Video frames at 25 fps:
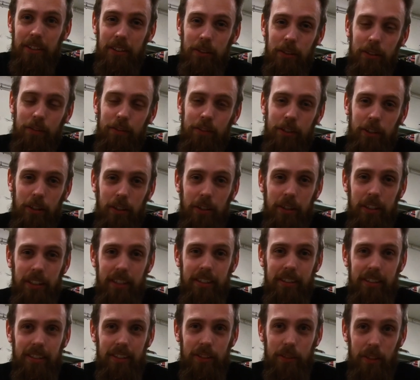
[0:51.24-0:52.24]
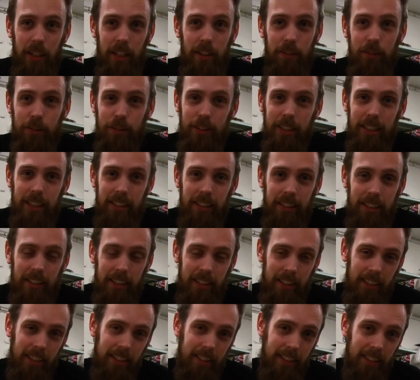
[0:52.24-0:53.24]
a drift car is the drivetrain,
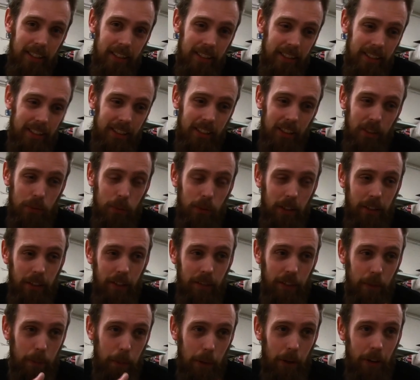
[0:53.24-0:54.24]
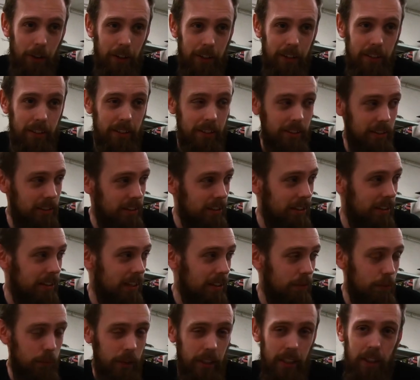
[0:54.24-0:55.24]
and this is one of the parts
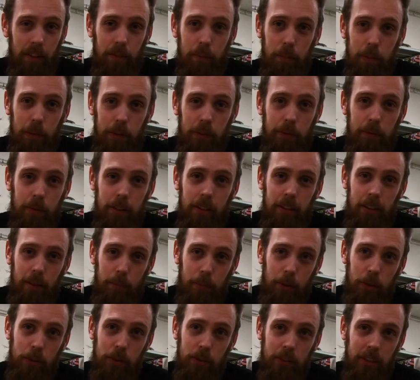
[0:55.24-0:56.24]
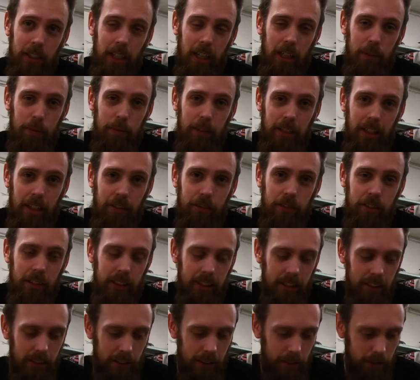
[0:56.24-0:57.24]
that we have put the most time and effort
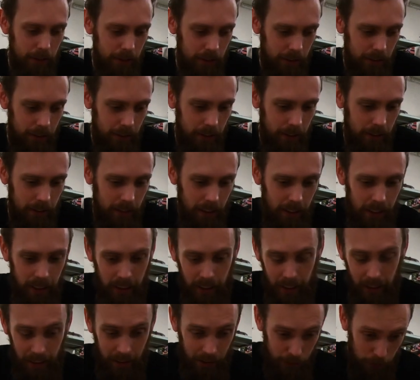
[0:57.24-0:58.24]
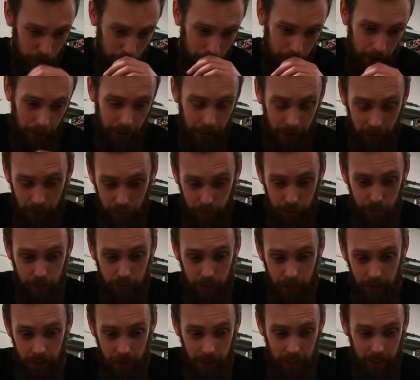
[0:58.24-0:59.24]
into. So to start off,
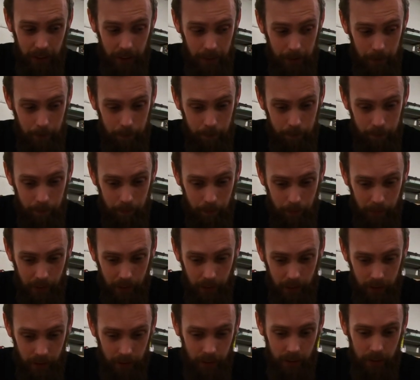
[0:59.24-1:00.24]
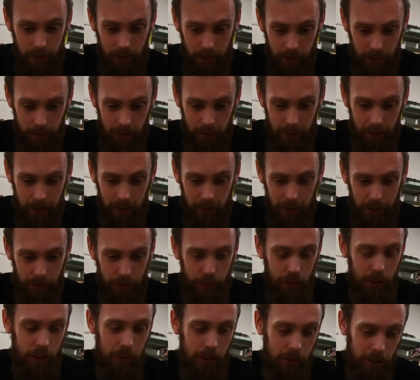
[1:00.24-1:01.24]
if
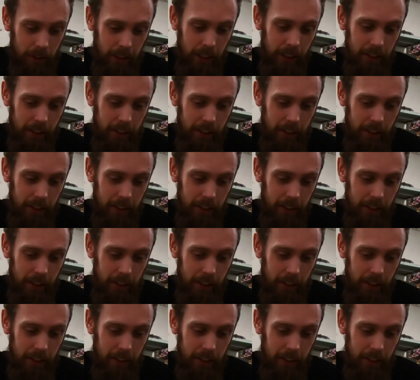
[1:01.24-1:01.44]
you look